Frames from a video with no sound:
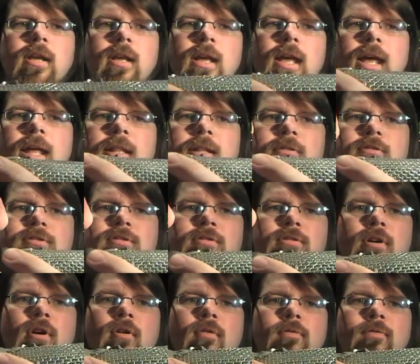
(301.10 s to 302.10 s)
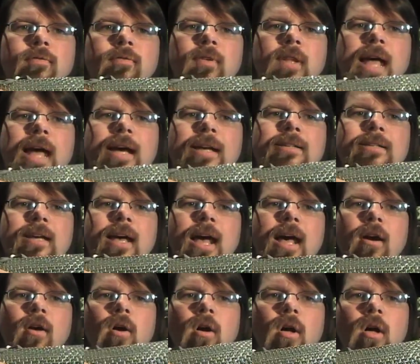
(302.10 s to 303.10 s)
and there's no flex
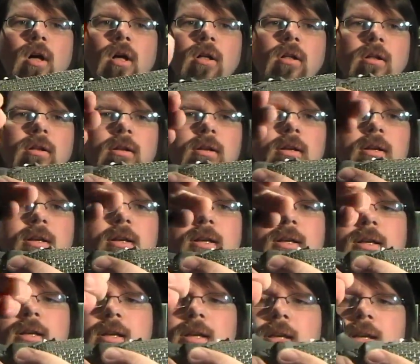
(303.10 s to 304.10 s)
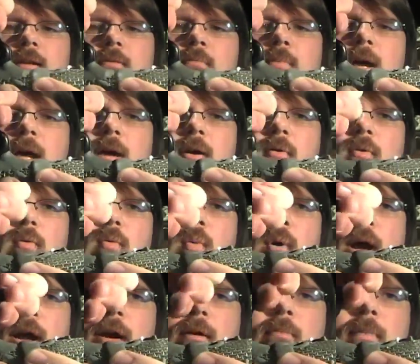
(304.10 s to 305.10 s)
at all in my
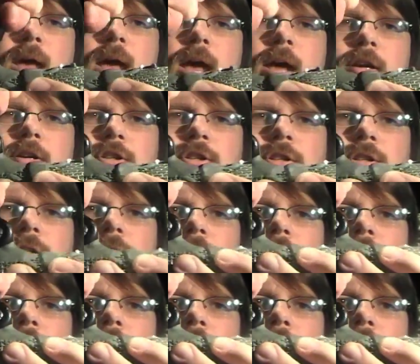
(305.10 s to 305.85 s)
wire mesh.